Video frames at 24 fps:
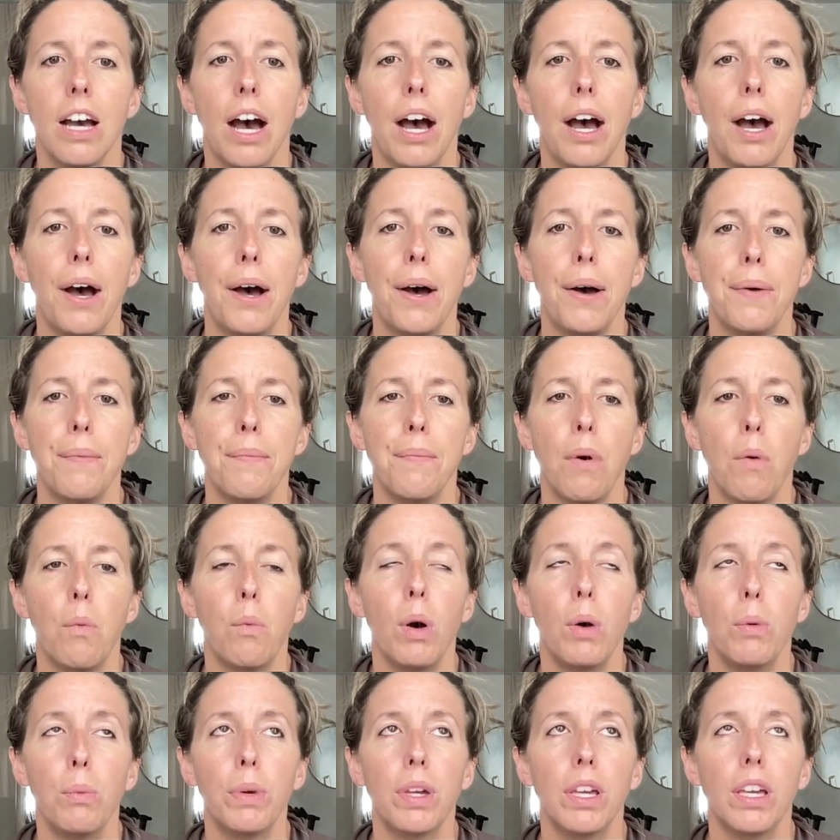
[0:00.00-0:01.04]

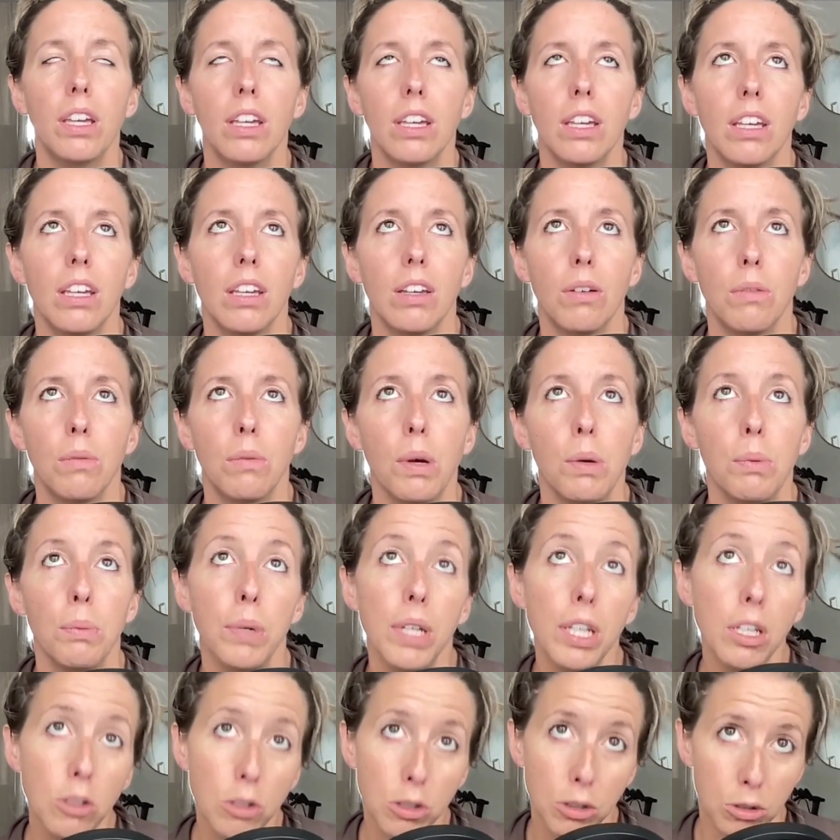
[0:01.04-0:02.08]
What we
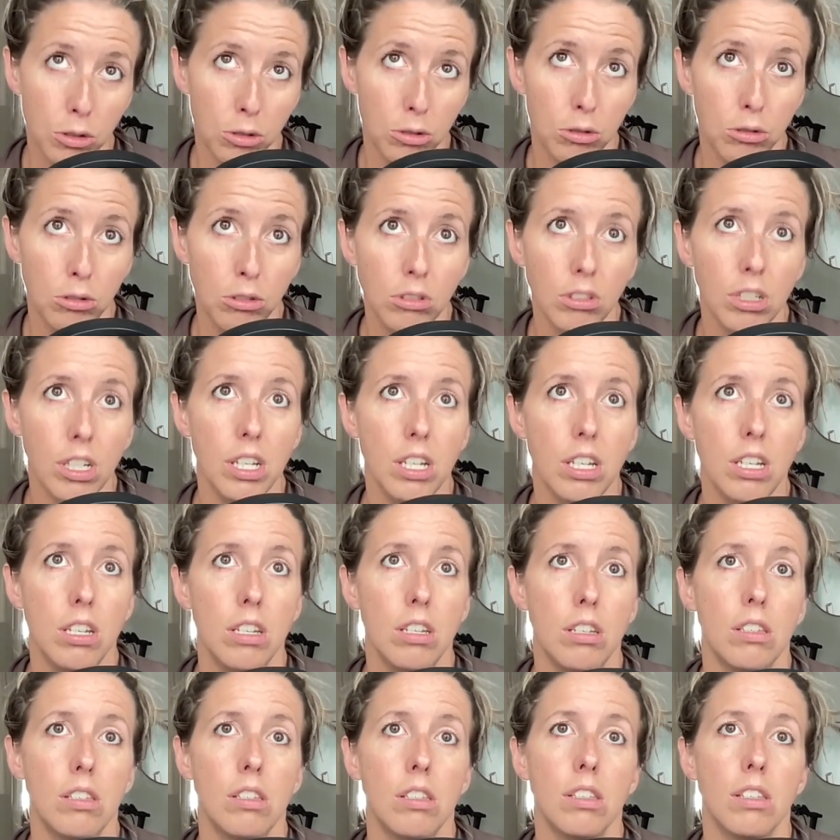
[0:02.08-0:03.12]
do
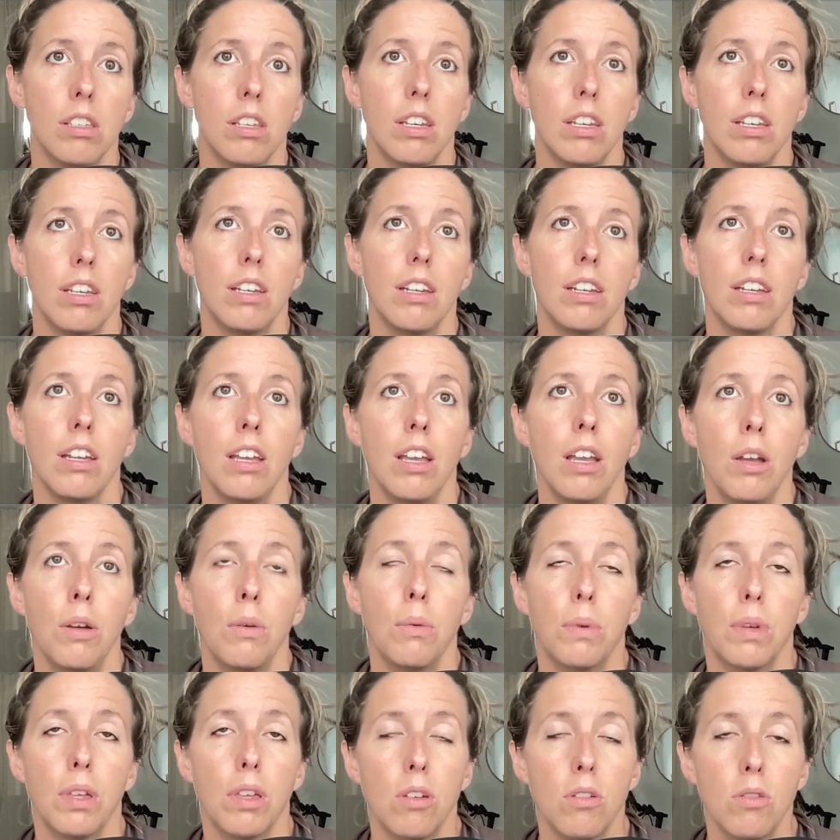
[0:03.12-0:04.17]
is
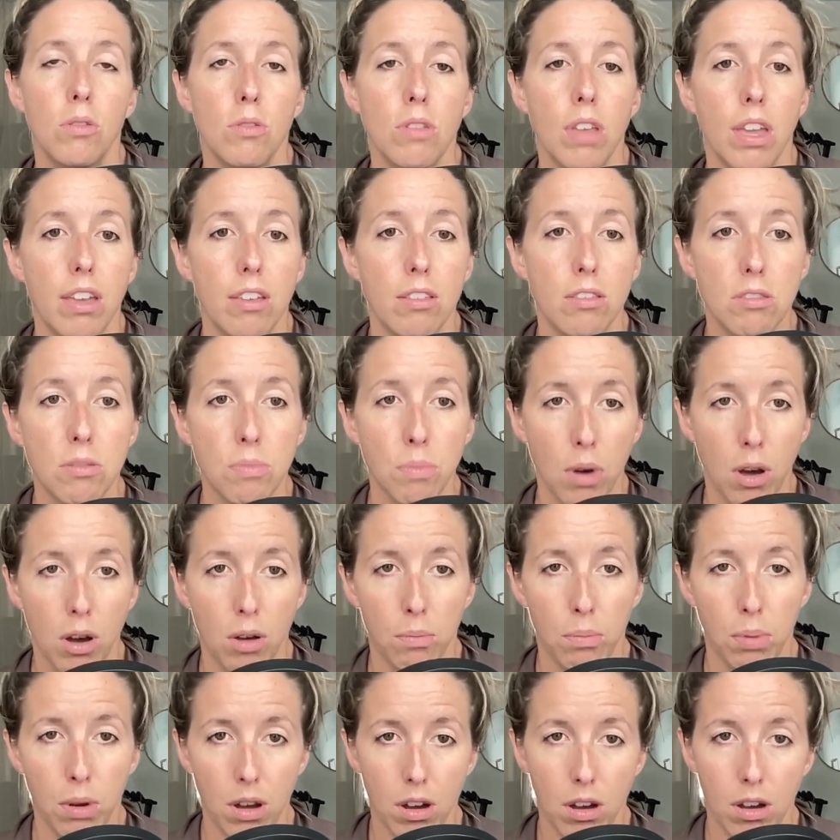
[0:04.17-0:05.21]
we use a small
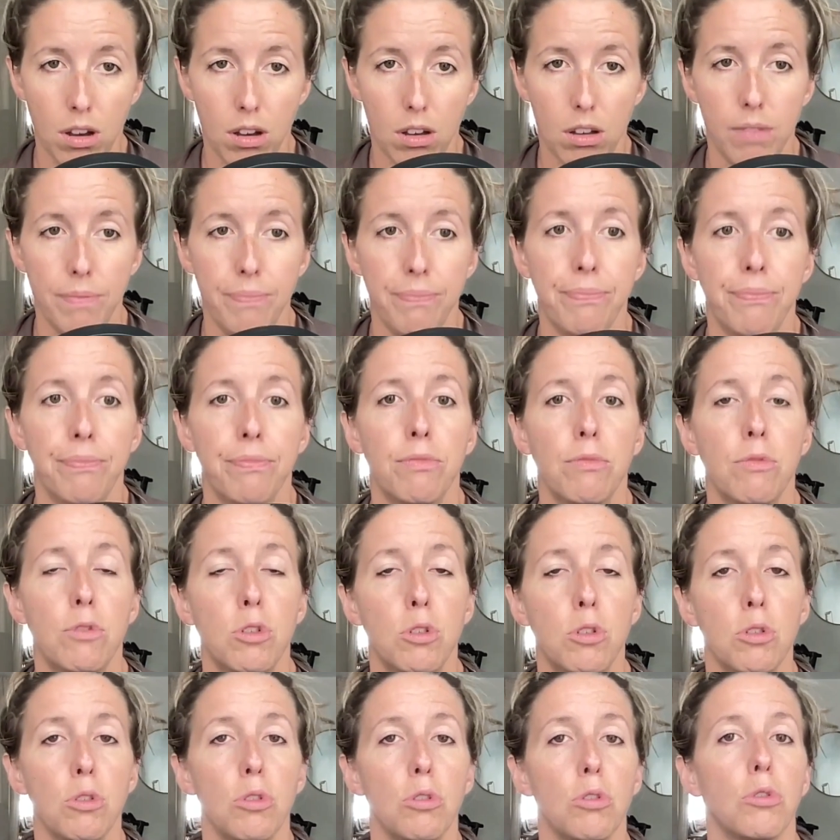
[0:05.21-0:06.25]
ball
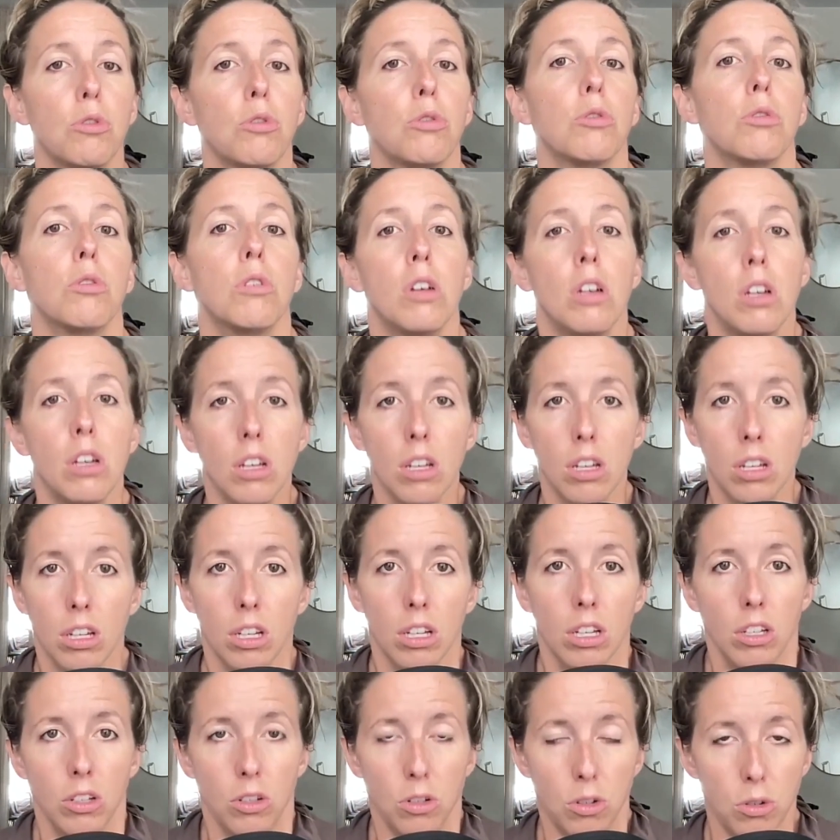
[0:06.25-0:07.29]
to
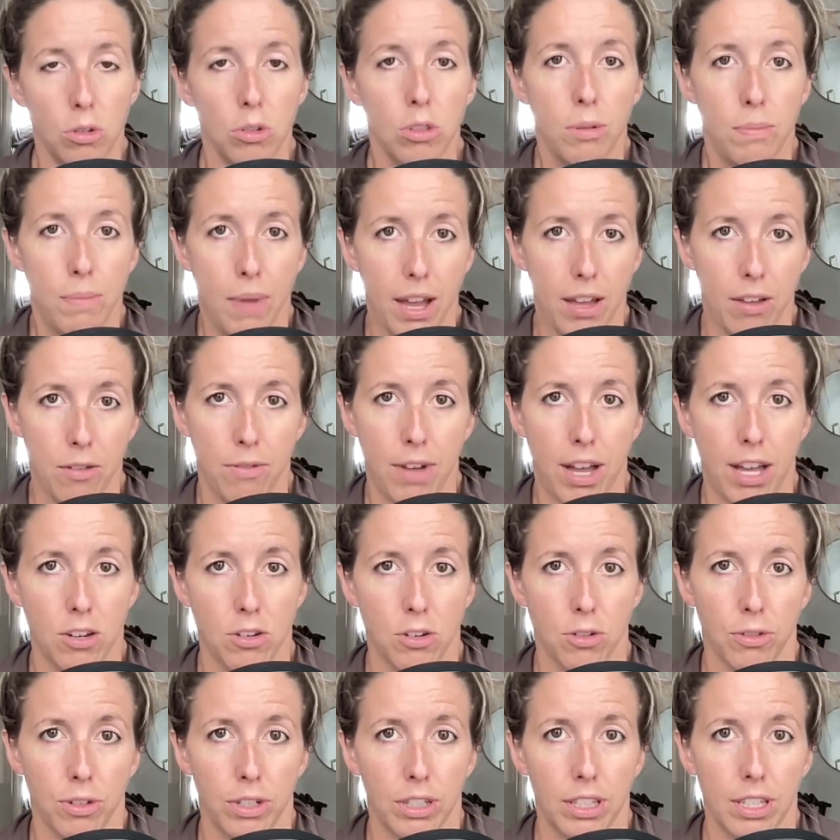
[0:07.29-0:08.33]
do the
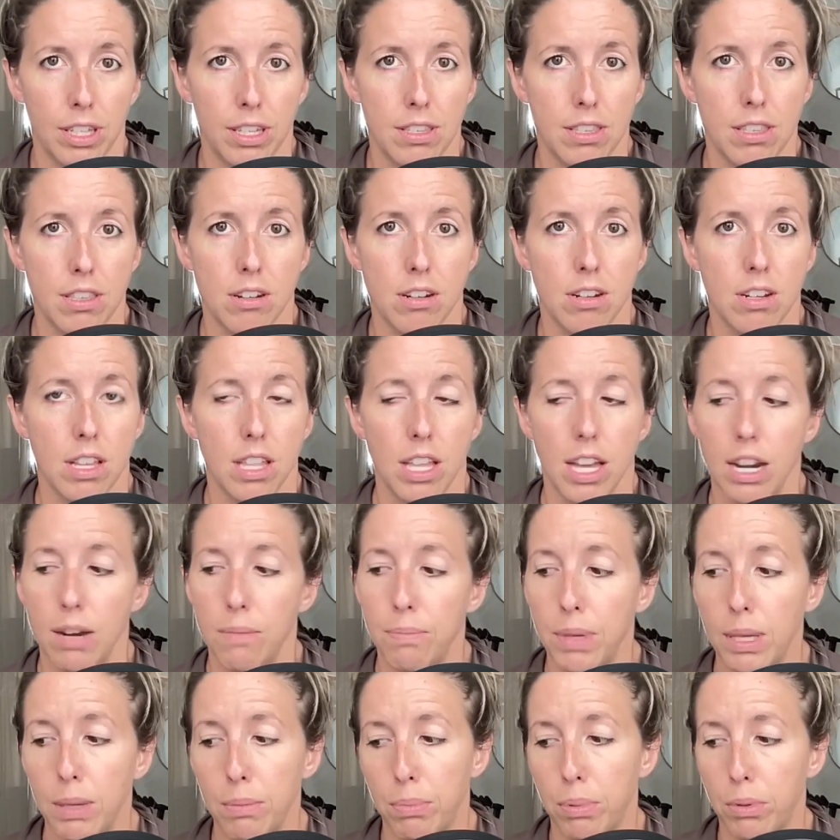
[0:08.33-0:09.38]
myofascial release. There's a lot of
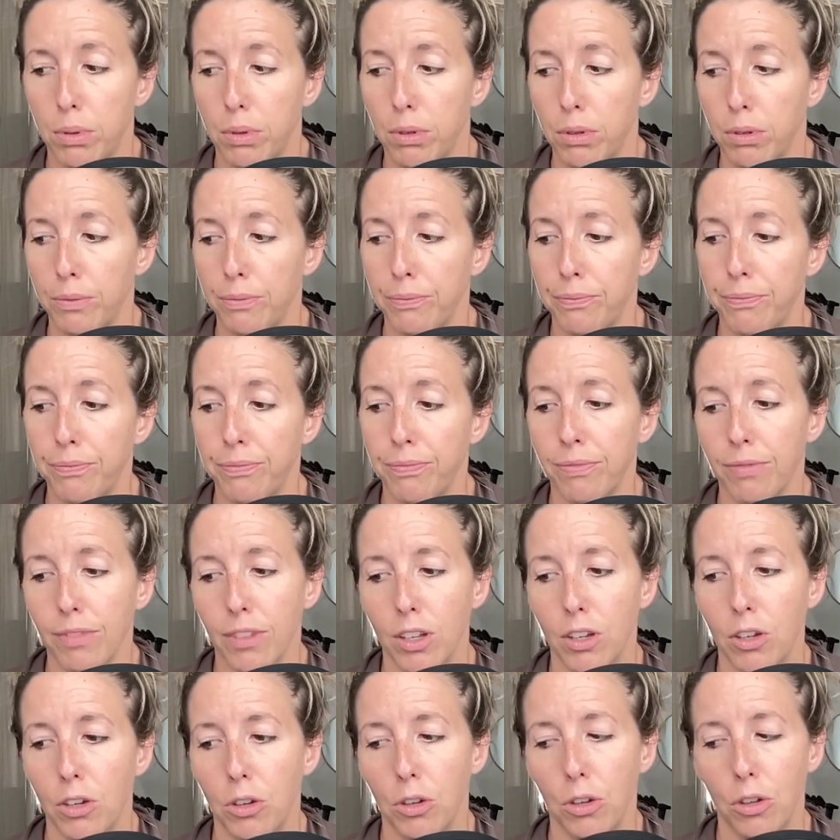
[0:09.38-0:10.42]
people
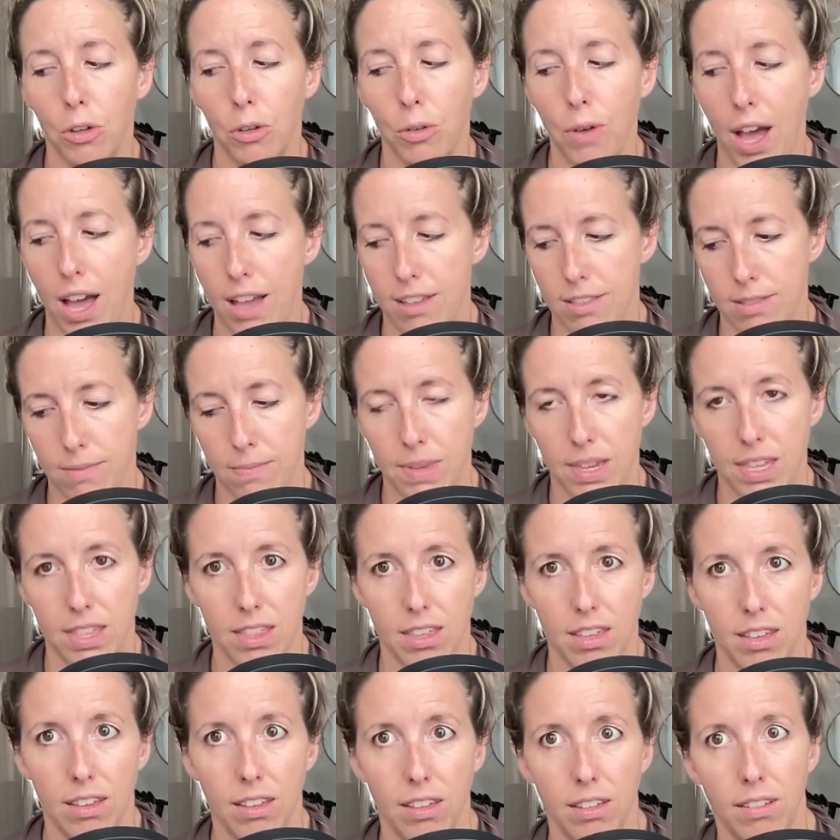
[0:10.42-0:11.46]
who ask
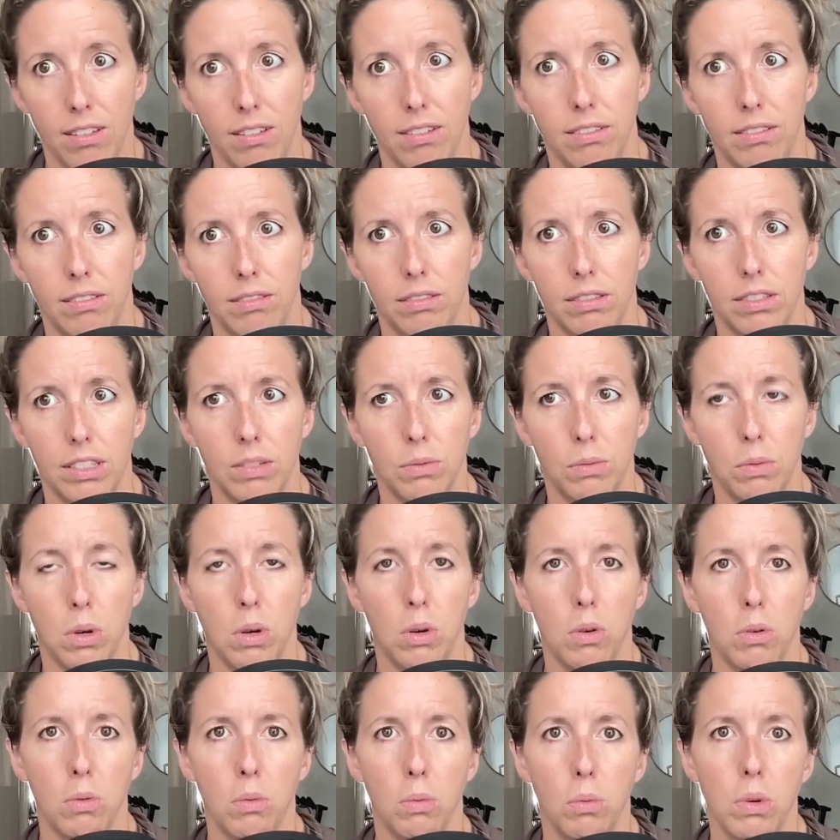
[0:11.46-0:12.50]
me,
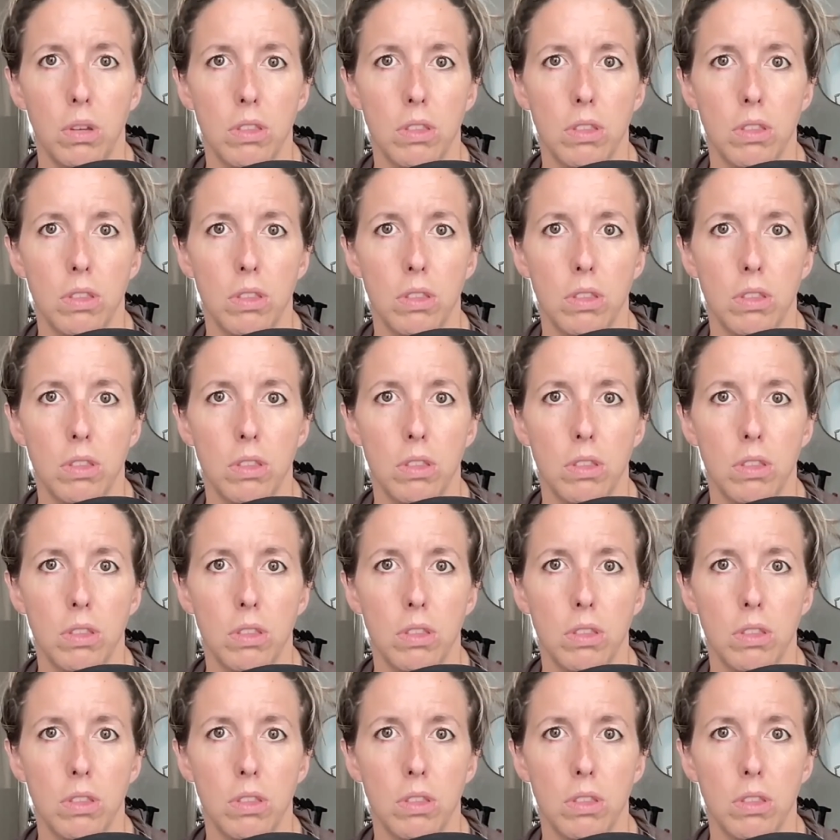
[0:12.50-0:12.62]
well,